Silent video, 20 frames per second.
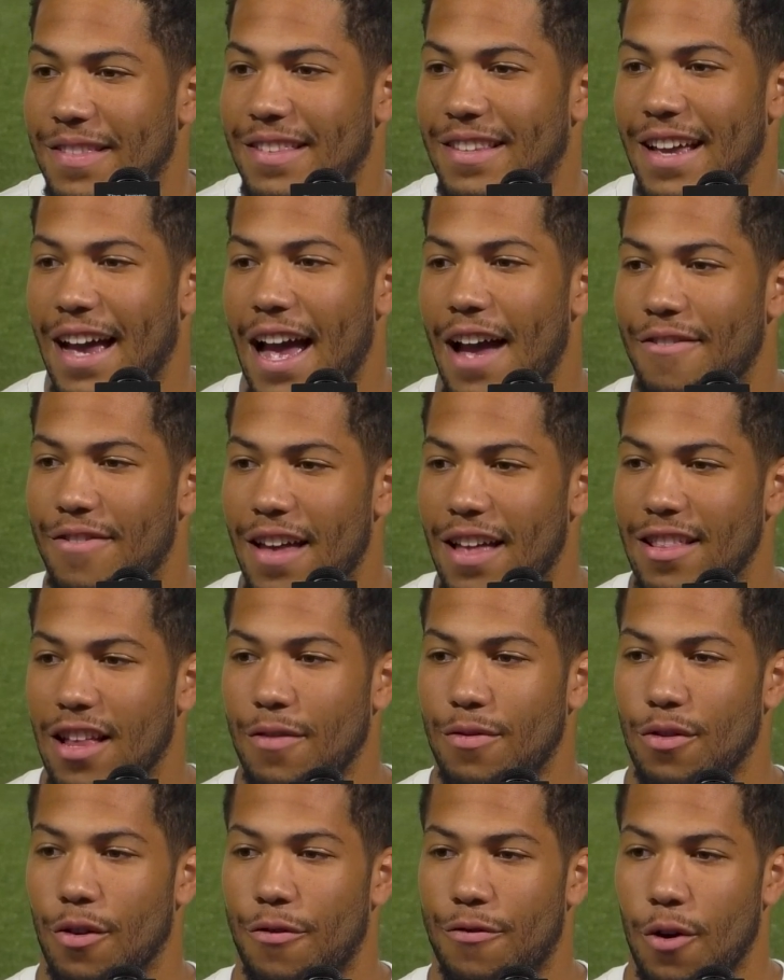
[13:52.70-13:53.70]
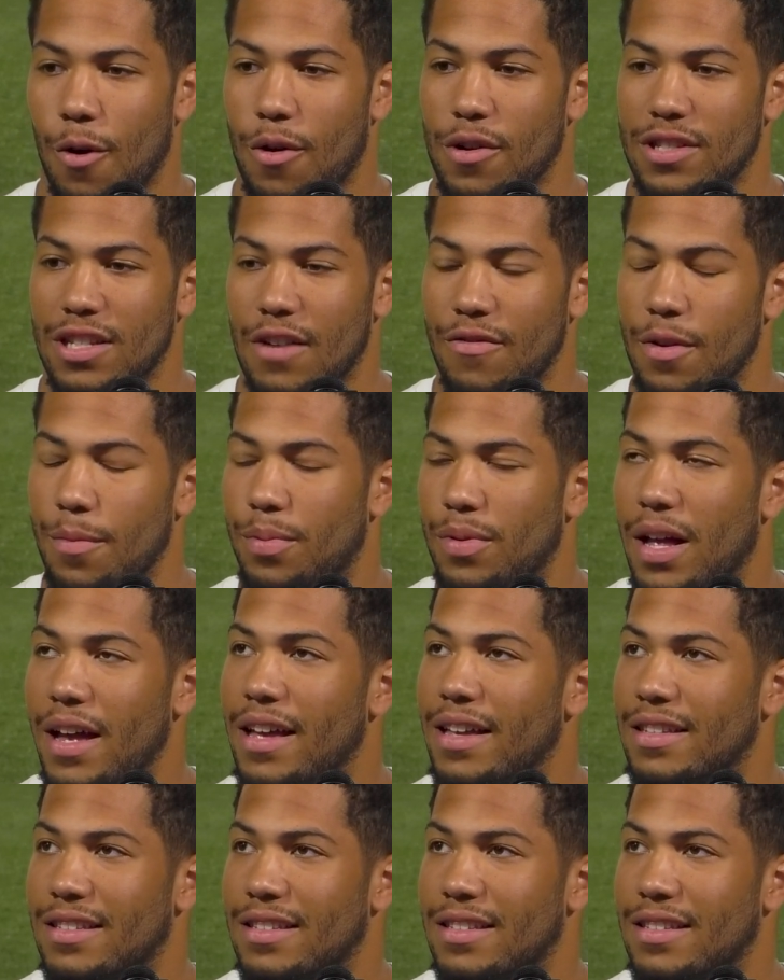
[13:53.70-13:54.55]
to have that level of focus every play,